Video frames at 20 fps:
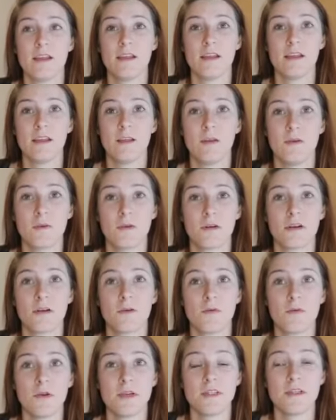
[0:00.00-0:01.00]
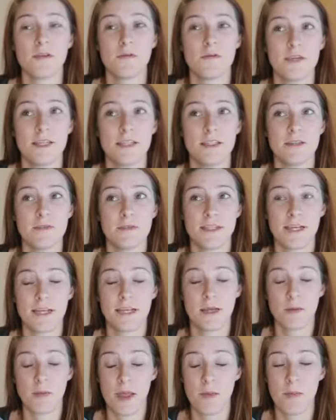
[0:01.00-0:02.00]
You are going to need to set
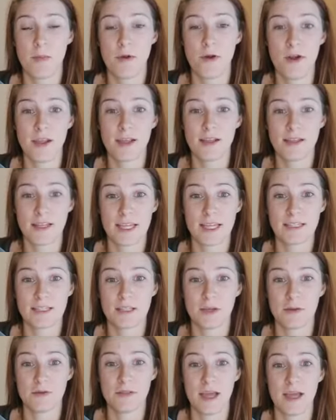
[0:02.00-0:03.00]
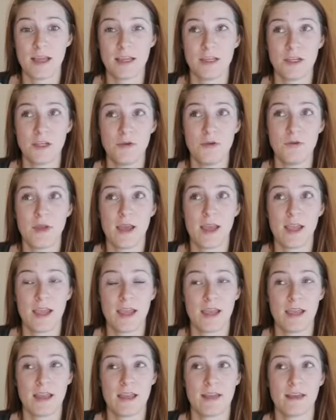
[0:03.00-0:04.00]
up a party link so that you
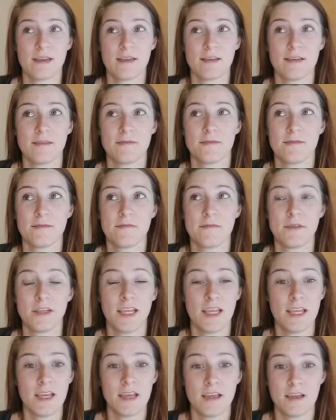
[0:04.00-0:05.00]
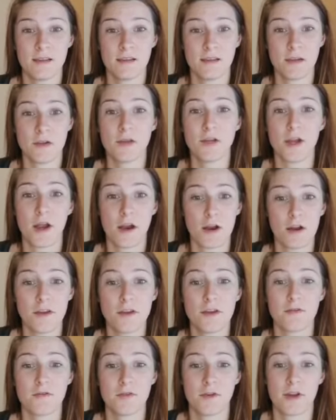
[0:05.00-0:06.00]
can get, you can earn
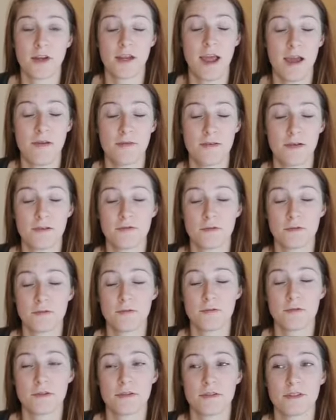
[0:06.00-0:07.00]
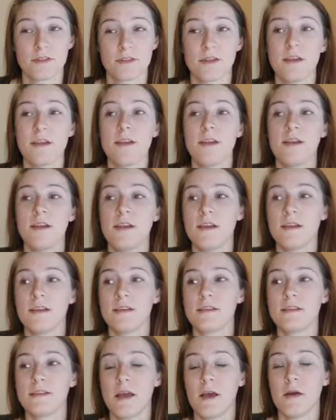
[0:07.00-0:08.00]
your free and half off rewards.
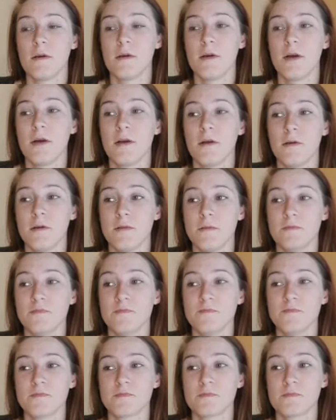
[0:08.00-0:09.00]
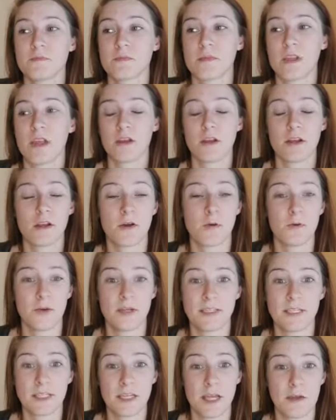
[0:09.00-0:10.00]
So um, you're
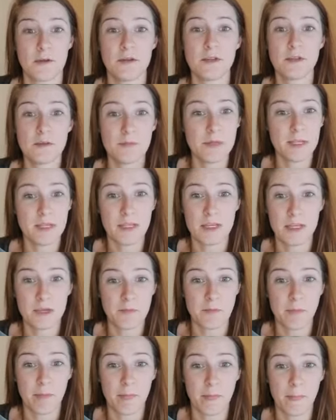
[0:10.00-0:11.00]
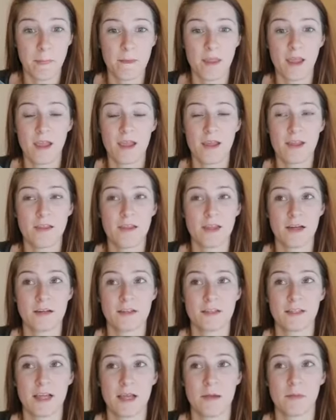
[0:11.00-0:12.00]
going to go to the menu and
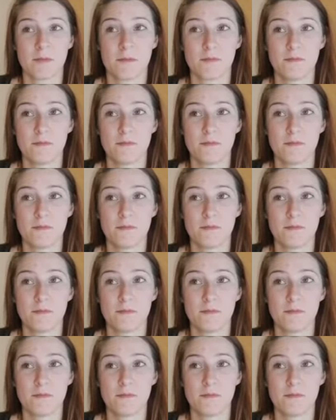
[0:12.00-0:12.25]
there's a